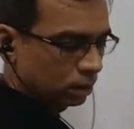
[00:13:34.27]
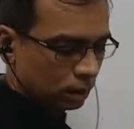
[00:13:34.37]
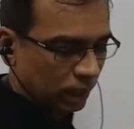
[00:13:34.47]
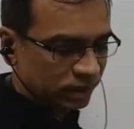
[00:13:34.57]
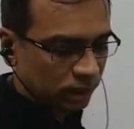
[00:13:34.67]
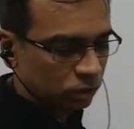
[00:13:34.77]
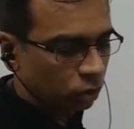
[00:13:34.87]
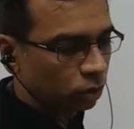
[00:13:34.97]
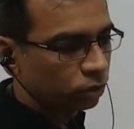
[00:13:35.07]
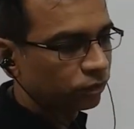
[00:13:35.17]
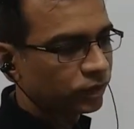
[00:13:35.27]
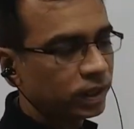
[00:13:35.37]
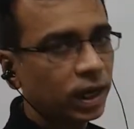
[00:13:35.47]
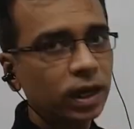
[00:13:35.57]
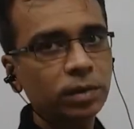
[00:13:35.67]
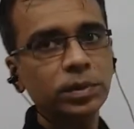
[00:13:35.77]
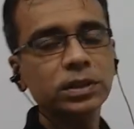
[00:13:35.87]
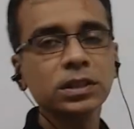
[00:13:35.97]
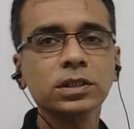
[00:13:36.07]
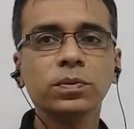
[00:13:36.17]
as I told you,
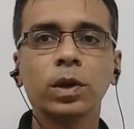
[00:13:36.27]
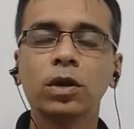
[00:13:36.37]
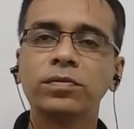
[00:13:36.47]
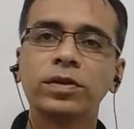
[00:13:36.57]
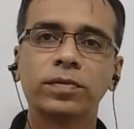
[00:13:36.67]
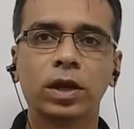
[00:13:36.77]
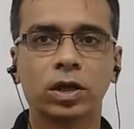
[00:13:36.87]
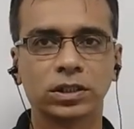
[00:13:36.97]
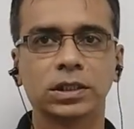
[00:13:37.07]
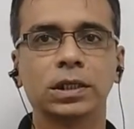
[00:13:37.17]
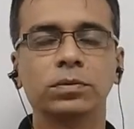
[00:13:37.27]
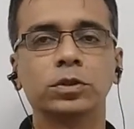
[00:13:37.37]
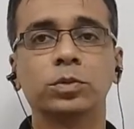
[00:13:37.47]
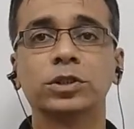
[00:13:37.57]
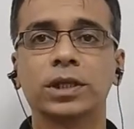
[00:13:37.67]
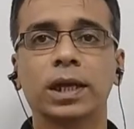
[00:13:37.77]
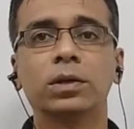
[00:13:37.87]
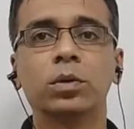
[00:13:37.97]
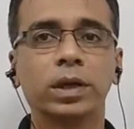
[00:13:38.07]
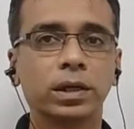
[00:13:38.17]
Vrms is one of the velocity which was
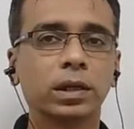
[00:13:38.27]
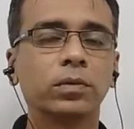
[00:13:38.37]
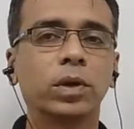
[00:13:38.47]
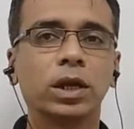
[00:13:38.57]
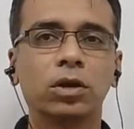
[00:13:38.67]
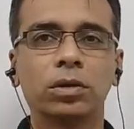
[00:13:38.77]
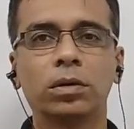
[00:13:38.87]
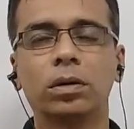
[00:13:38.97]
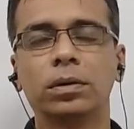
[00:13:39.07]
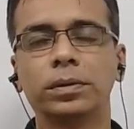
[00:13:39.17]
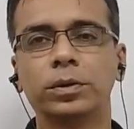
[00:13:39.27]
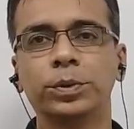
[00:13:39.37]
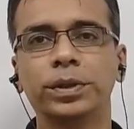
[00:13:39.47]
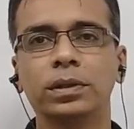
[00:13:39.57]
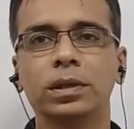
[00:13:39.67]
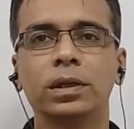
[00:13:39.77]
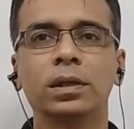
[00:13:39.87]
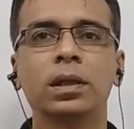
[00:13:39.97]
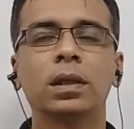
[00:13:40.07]
calculated while doing the